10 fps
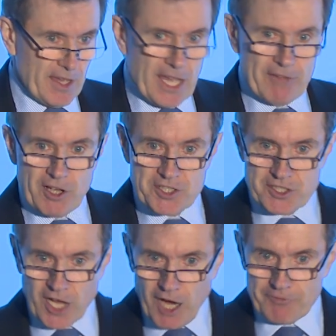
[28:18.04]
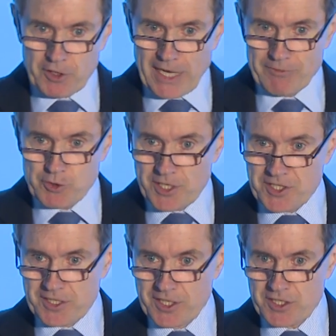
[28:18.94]
If our staff don't have trust
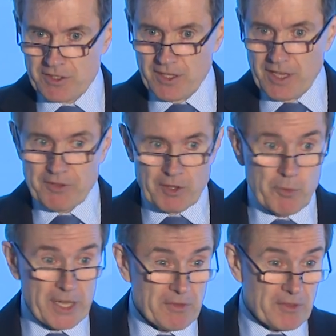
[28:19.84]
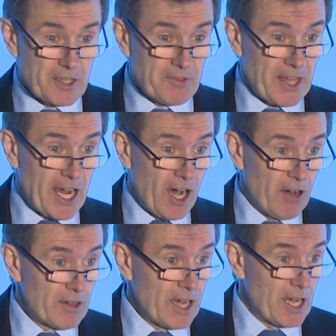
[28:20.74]
in us, that, we, that they are
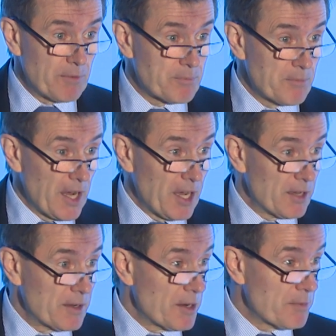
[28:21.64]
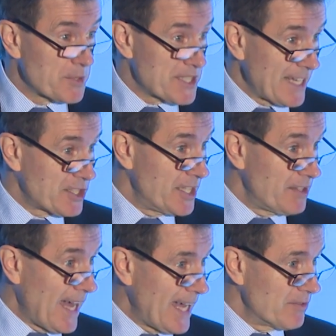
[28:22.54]
uh, uh, protected
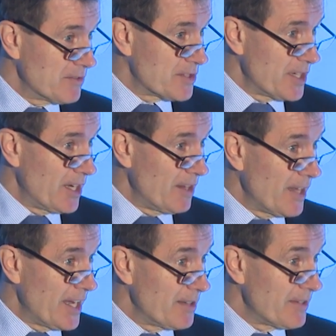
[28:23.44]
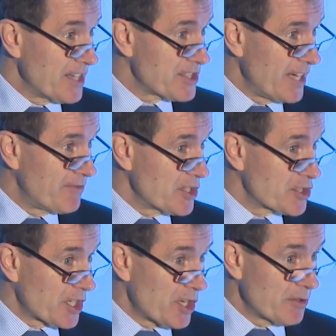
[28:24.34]
and uh, their, their safety and
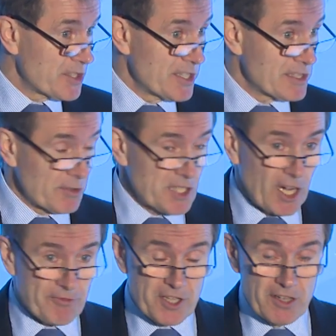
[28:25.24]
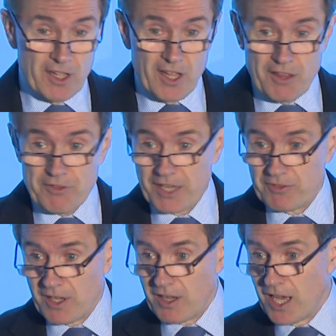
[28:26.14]
security is looked after, then
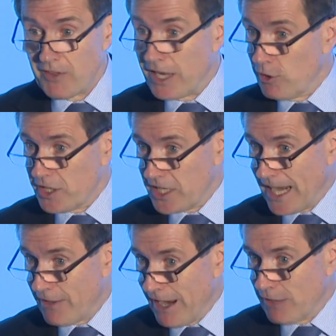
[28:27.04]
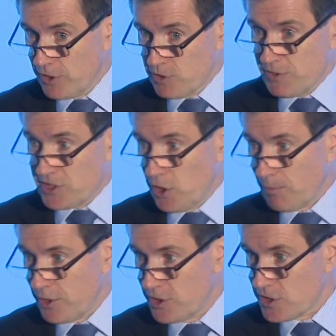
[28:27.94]
uh, they're not going to carry out those risky
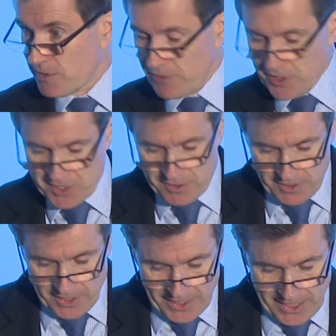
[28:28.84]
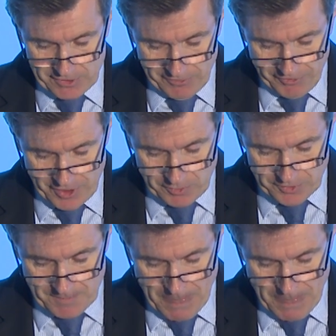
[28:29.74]
operations for us uh, in the field.